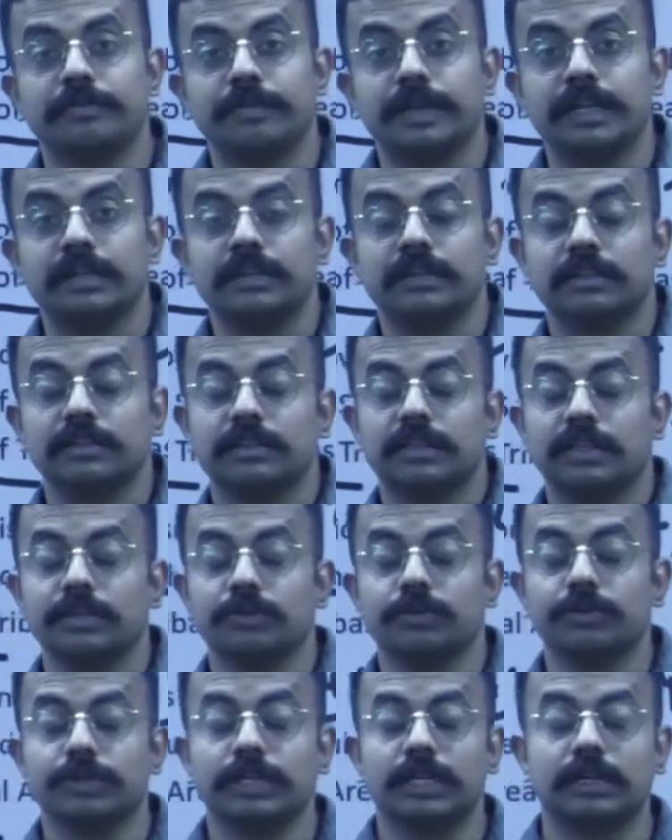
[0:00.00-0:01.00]
between the
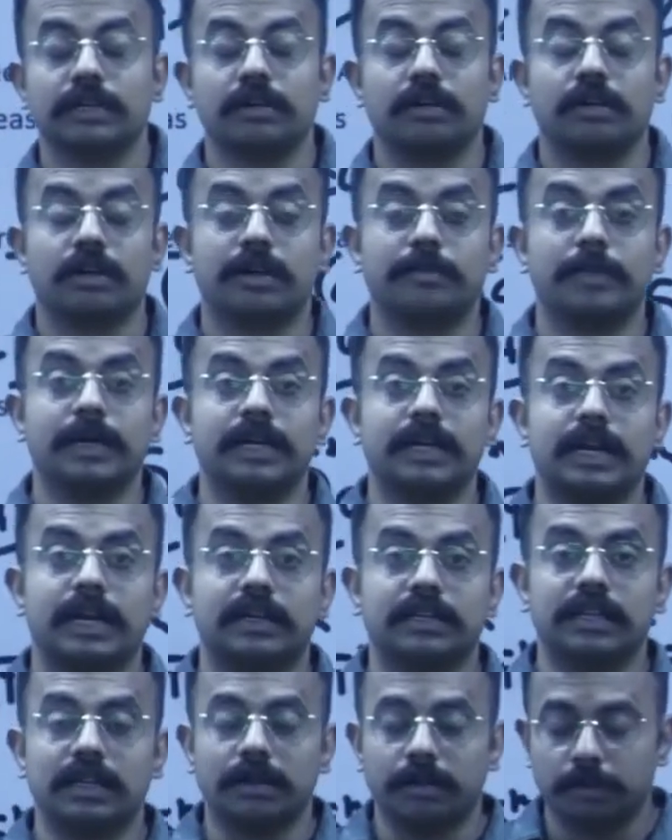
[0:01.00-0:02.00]
union government
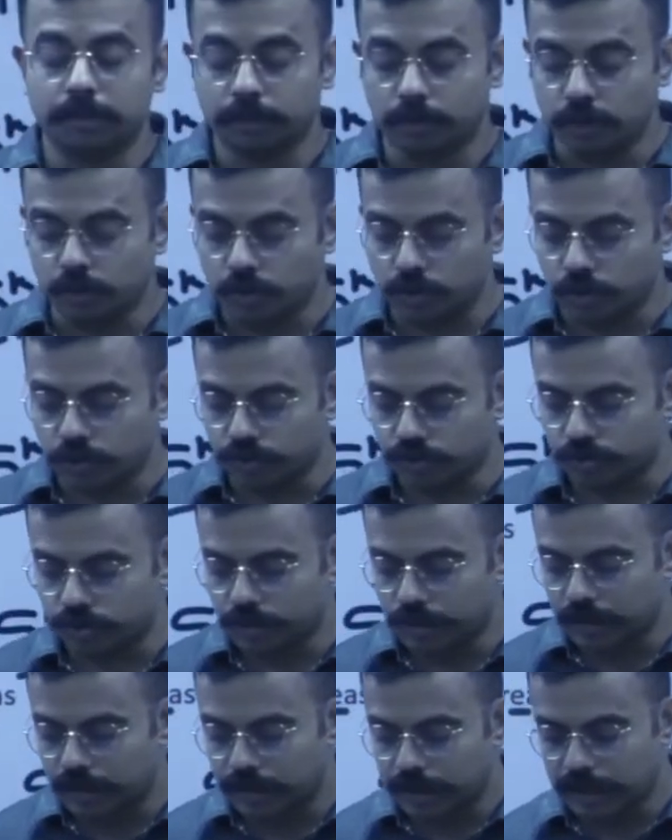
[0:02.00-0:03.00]
and the Bodos,
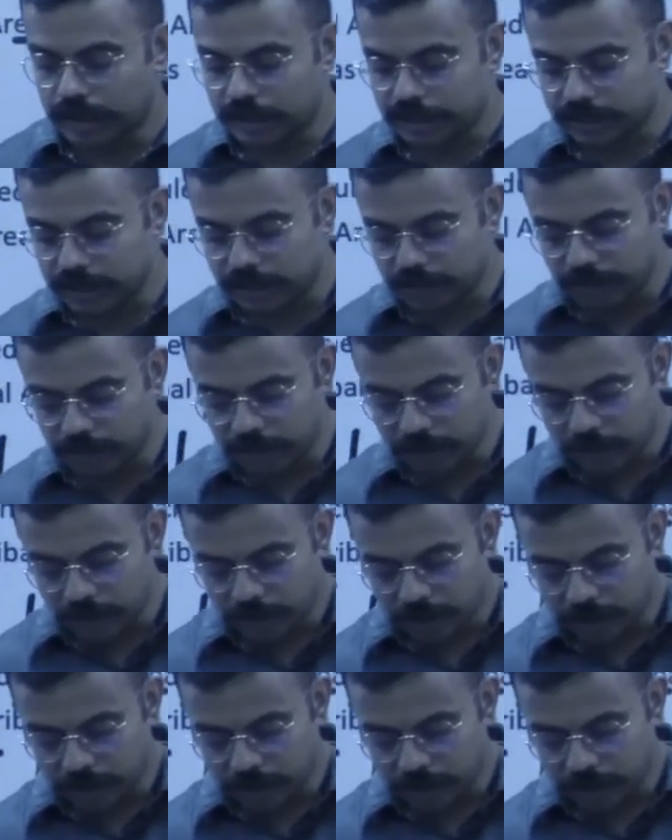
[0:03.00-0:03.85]
National